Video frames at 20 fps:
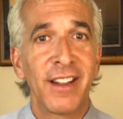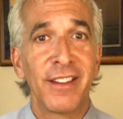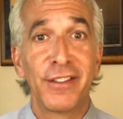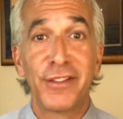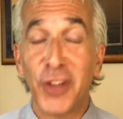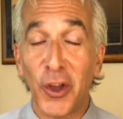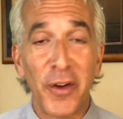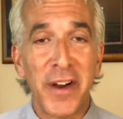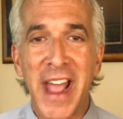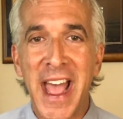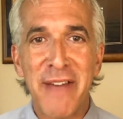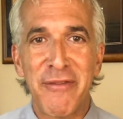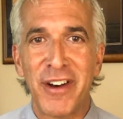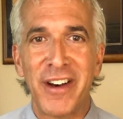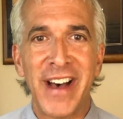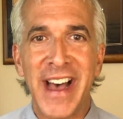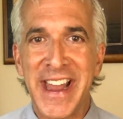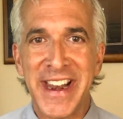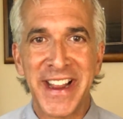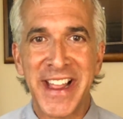don't have a
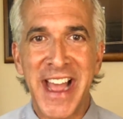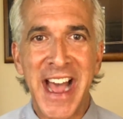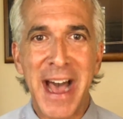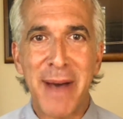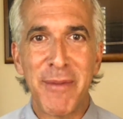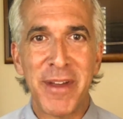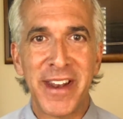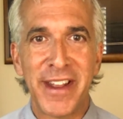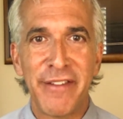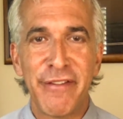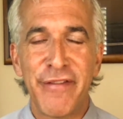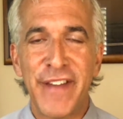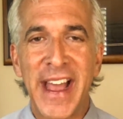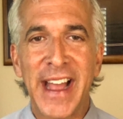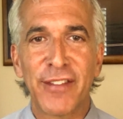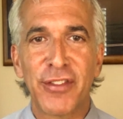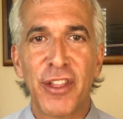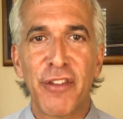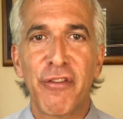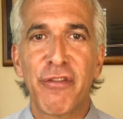lot in common. In
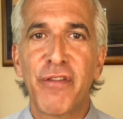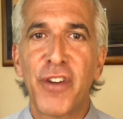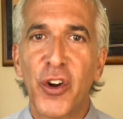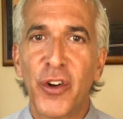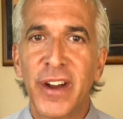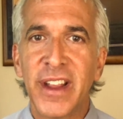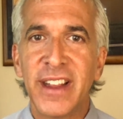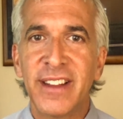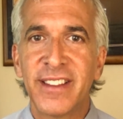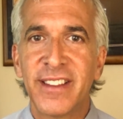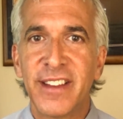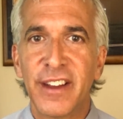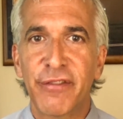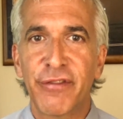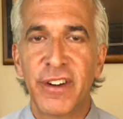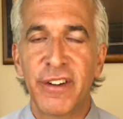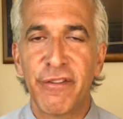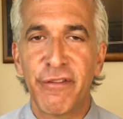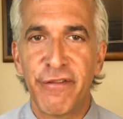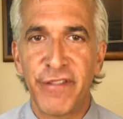fact, they're very
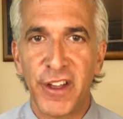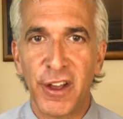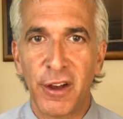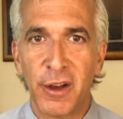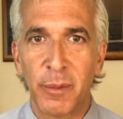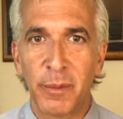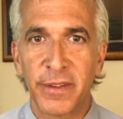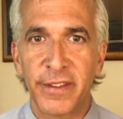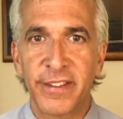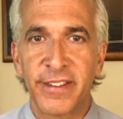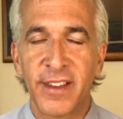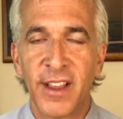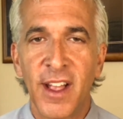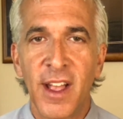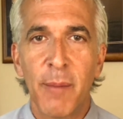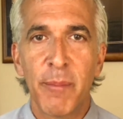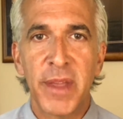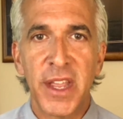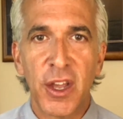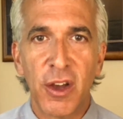different films
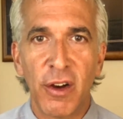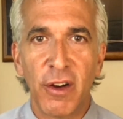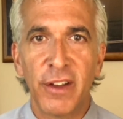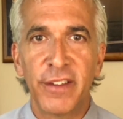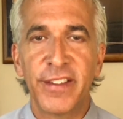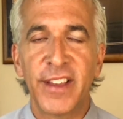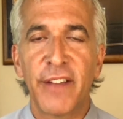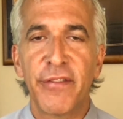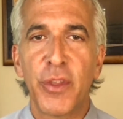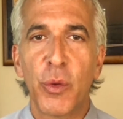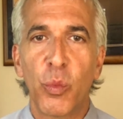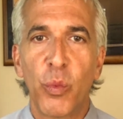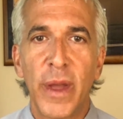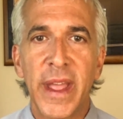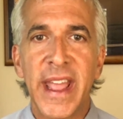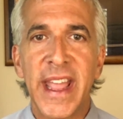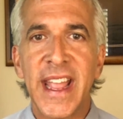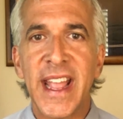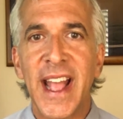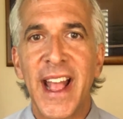because of the
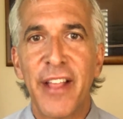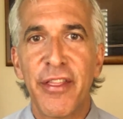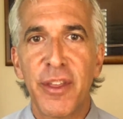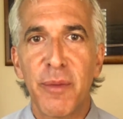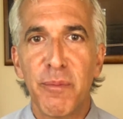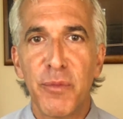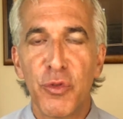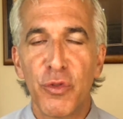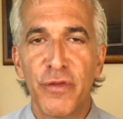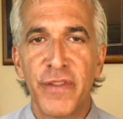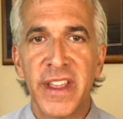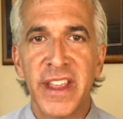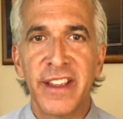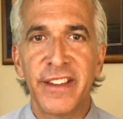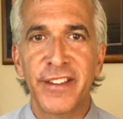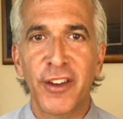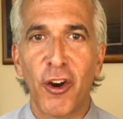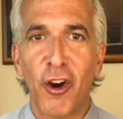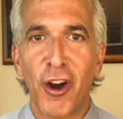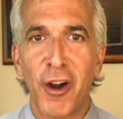way the movies
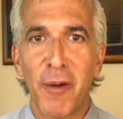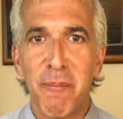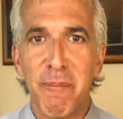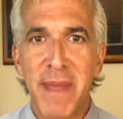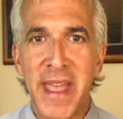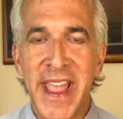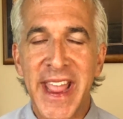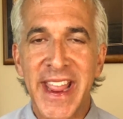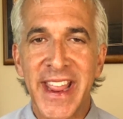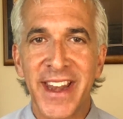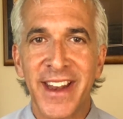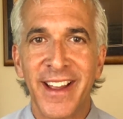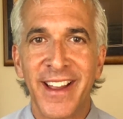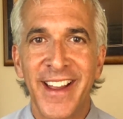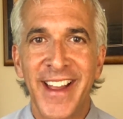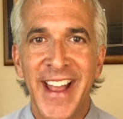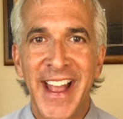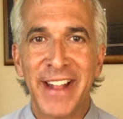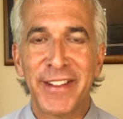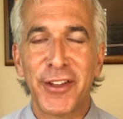are made.
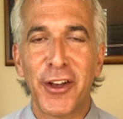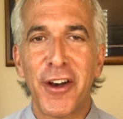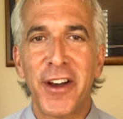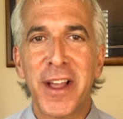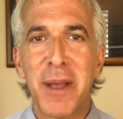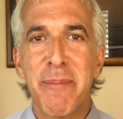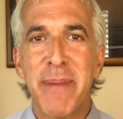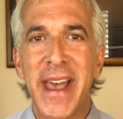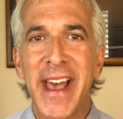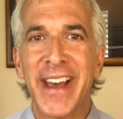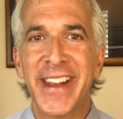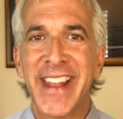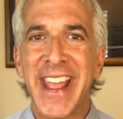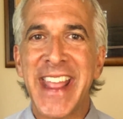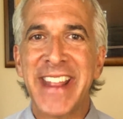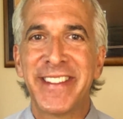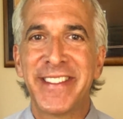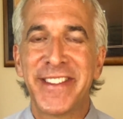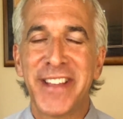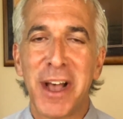And talk about a
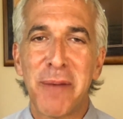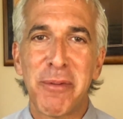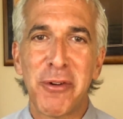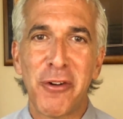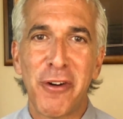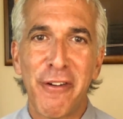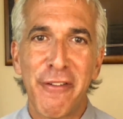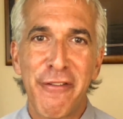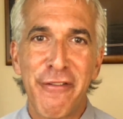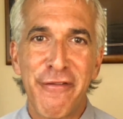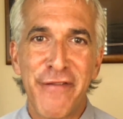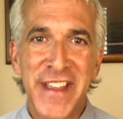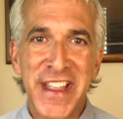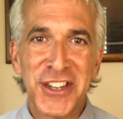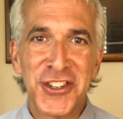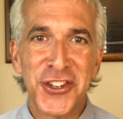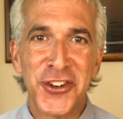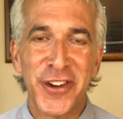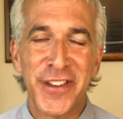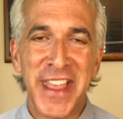double
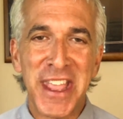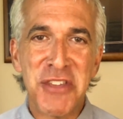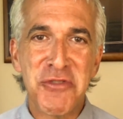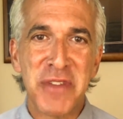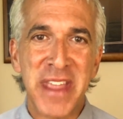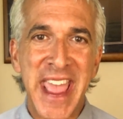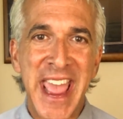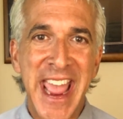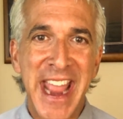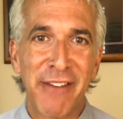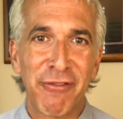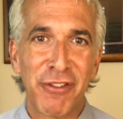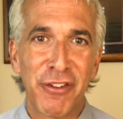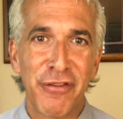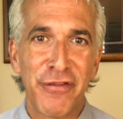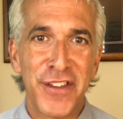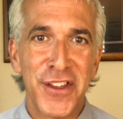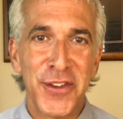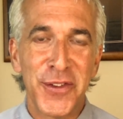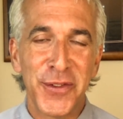feature that you can't
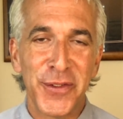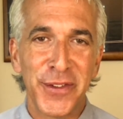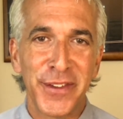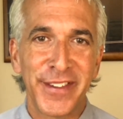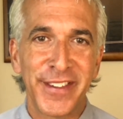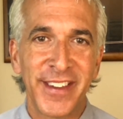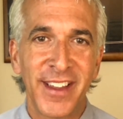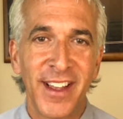refuse.